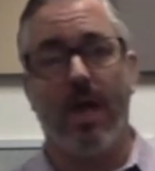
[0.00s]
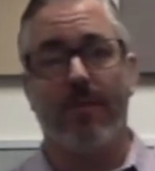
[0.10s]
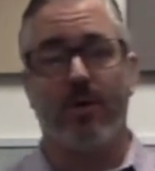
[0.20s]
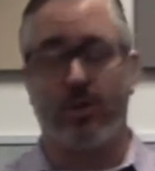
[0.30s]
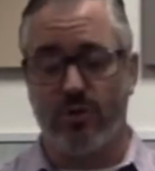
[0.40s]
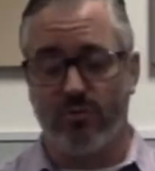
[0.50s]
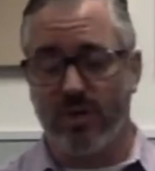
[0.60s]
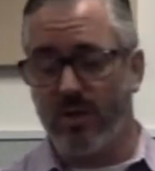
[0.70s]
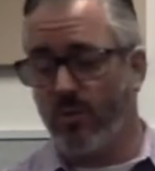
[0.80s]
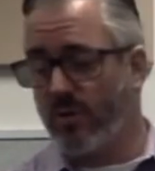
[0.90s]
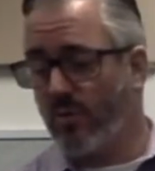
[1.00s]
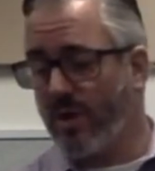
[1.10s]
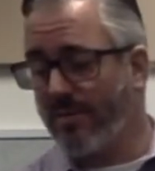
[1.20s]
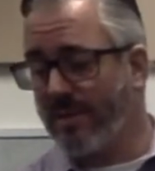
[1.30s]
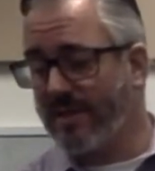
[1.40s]
Because you really wouldn't
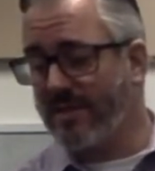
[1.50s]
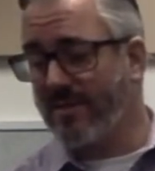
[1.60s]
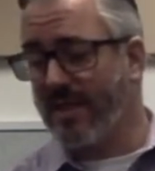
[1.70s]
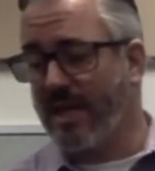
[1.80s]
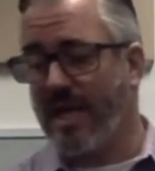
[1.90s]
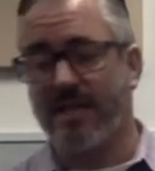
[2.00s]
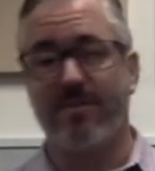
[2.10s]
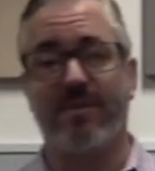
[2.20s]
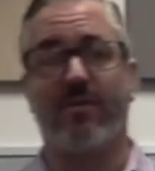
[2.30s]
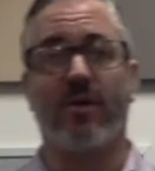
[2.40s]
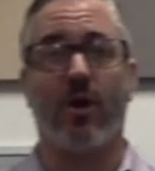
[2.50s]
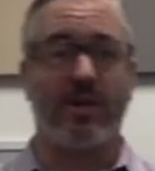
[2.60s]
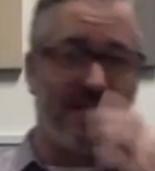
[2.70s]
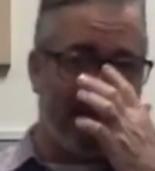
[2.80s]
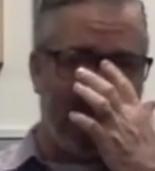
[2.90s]
want to play something that has to be very
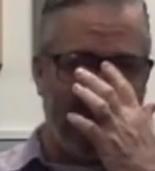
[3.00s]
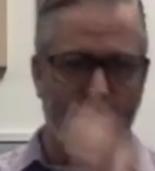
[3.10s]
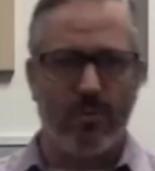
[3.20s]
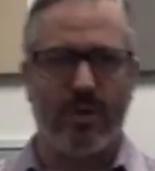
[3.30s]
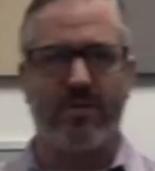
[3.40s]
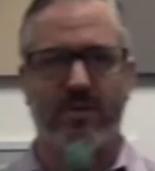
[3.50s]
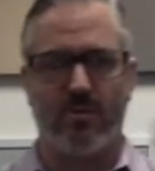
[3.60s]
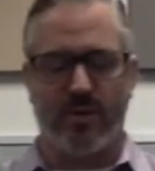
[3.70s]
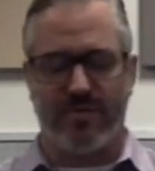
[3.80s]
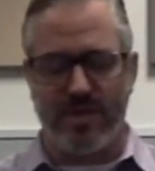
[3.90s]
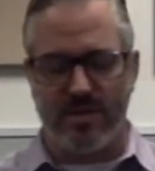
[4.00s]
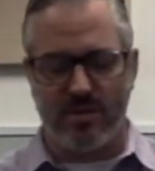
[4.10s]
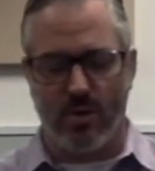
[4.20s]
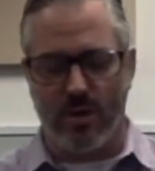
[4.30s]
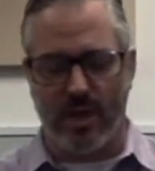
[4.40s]
articulate with these
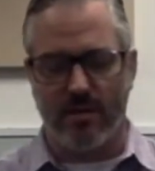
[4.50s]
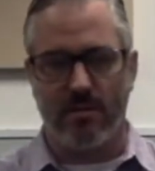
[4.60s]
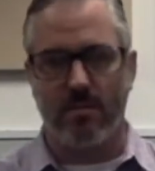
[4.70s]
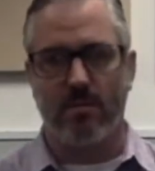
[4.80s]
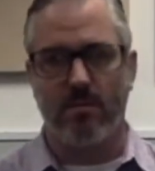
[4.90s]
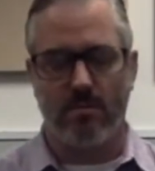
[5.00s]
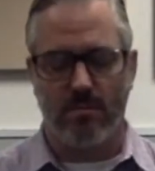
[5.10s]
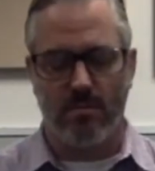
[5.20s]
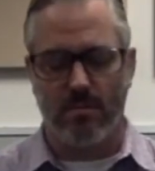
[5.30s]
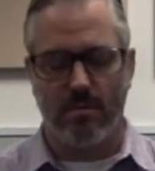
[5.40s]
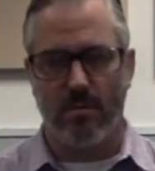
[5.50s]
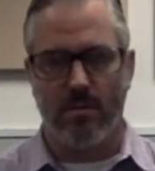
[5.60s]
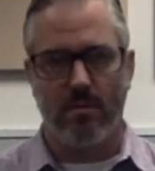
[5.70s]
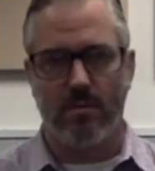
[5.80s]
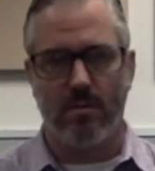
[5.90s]
going like.
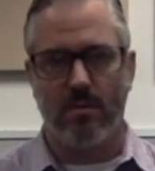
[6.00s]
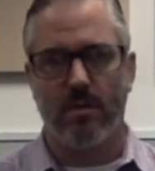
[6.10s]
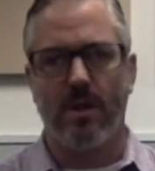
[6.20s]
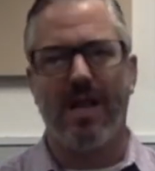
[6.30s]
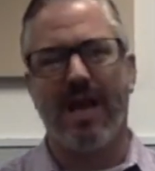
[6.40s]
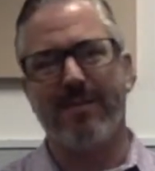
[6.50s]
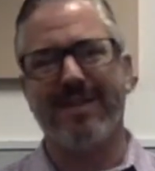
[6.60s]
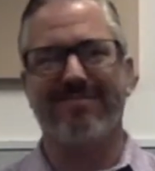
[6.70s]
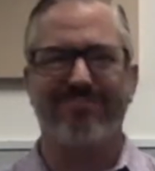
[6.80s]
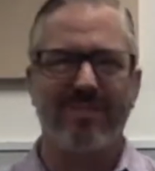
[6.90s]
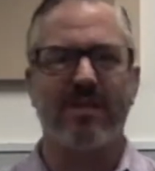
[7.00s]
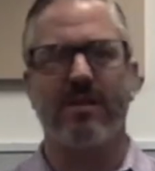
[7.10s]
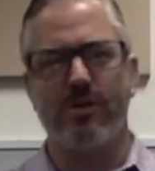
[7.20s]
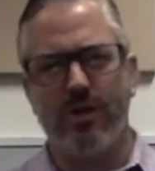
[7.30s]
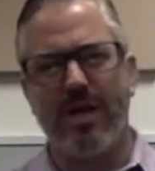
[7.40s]
I mean,
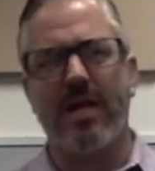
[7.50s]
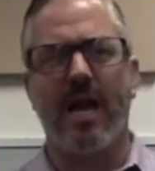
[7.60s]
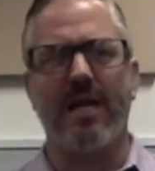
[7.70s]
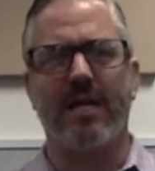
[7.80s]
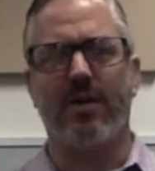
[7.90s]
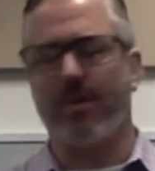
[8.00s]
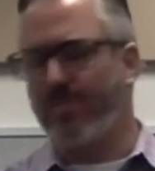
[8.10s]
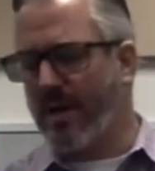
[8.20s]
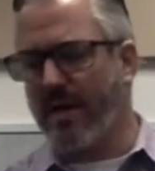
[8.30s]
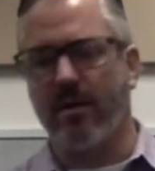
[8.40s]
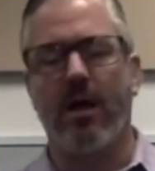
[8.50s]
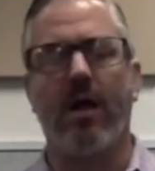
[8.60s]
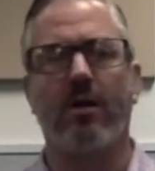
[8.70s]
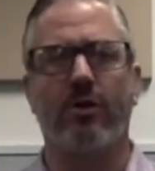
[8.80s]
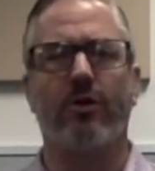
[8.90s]
you can kind of hear it, but a
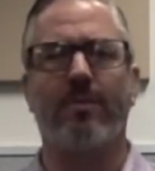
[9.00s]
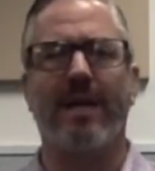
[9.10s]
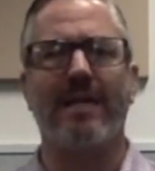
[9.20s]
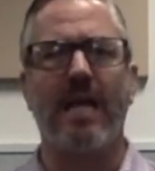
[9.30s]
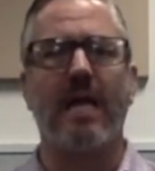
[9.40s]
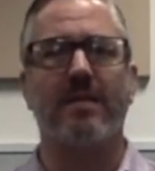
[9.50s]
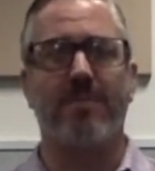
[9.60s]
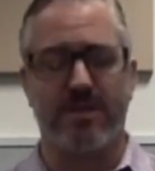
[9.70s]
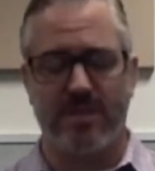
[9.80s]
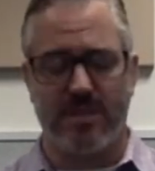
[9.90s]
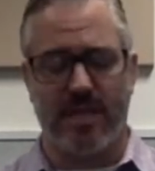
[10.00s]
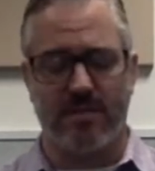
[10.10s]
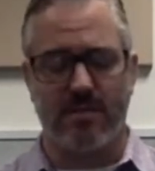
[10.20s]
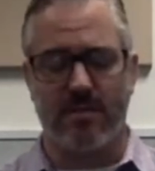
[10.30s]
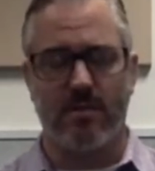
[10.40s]
little bit, not as much as this.